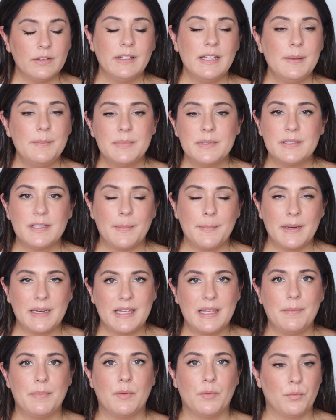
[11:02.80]
lips, I'm gonna
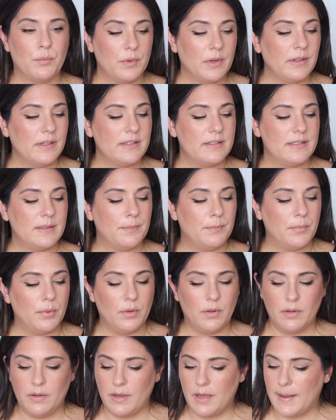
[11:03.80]
keep it really
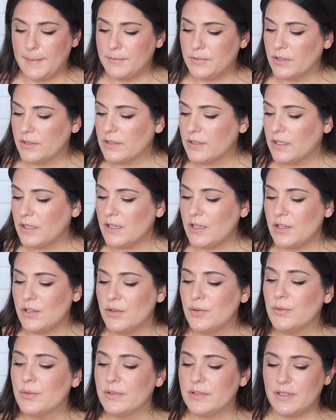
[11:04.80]
simple. I'm just gonna
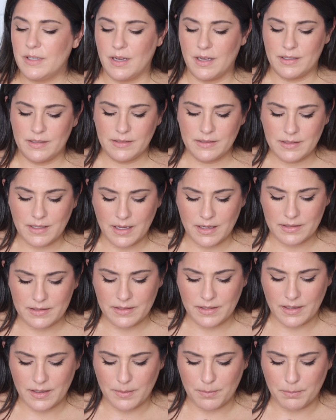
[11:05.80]
use the
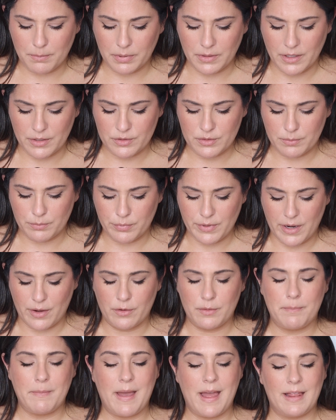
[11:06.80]
Anastasia Blush
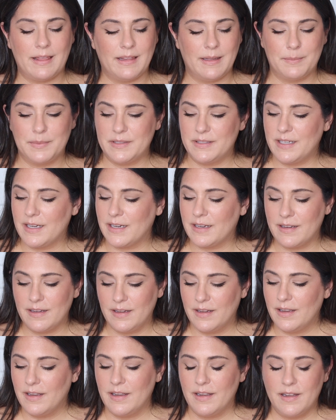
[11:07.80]
Brown Matte Lipstick.
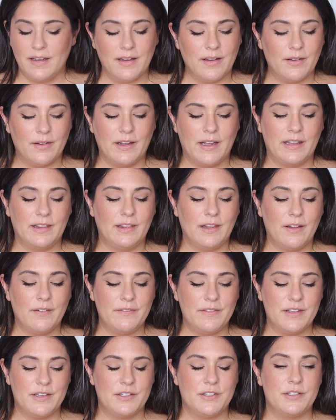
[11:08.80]
Oh, I
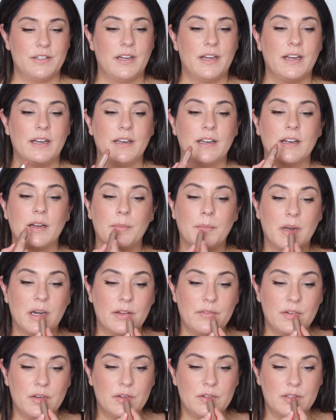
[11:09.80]
love this shade, and I'm not
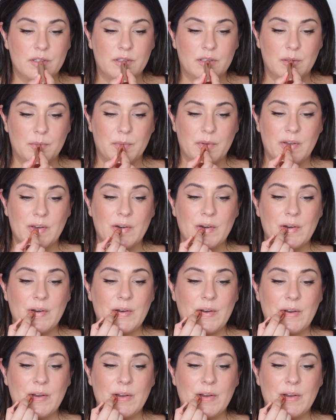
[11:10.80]
even using lip liner.